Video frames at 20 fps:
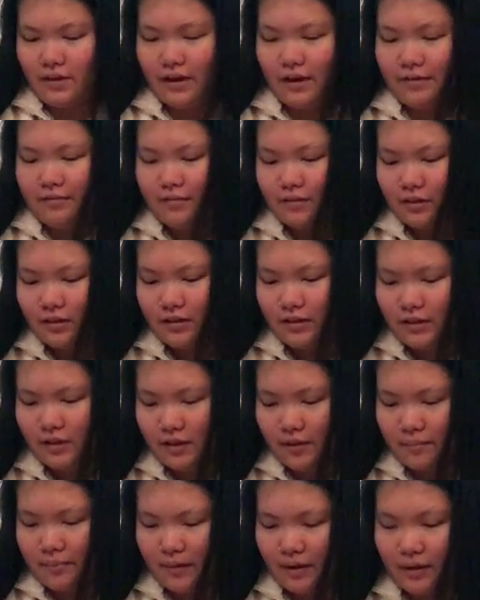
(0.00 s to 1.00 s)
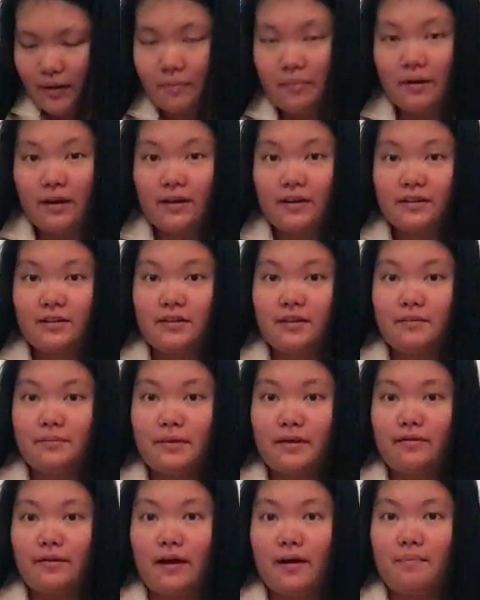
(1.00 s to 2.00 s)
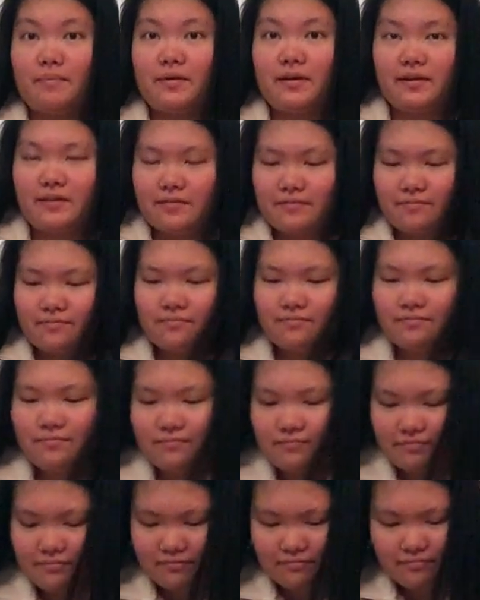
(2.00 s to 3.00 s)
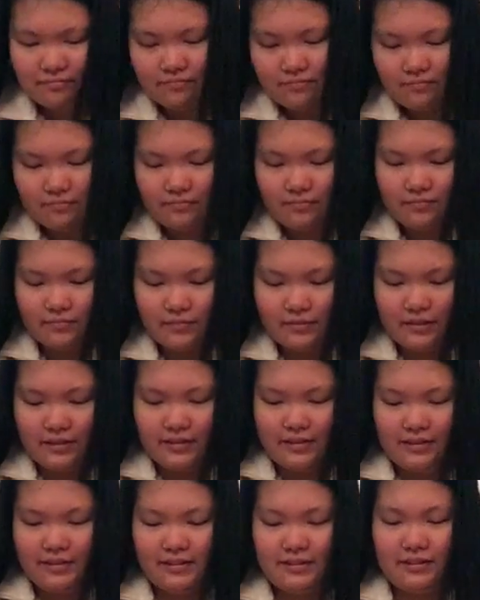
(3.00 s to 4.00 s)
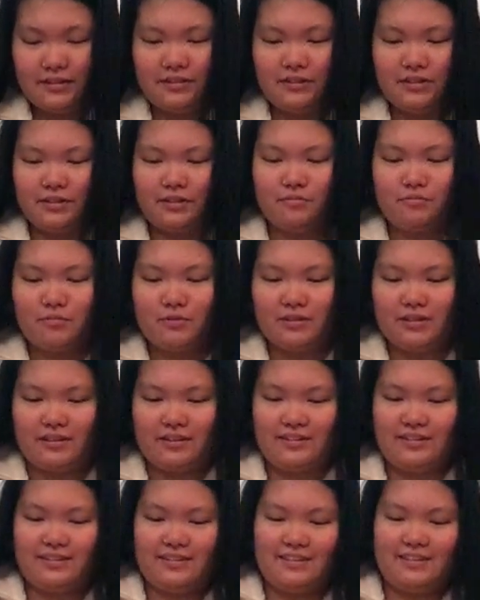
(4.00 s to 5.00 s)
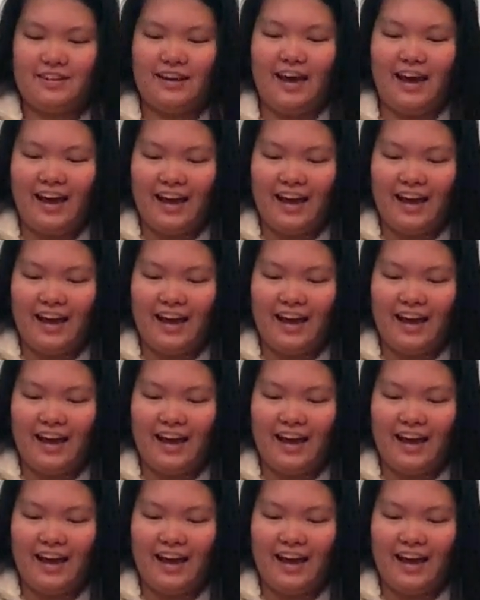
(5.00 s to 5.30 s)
I really need to get better at practicing my wrapping, because this is just really sad.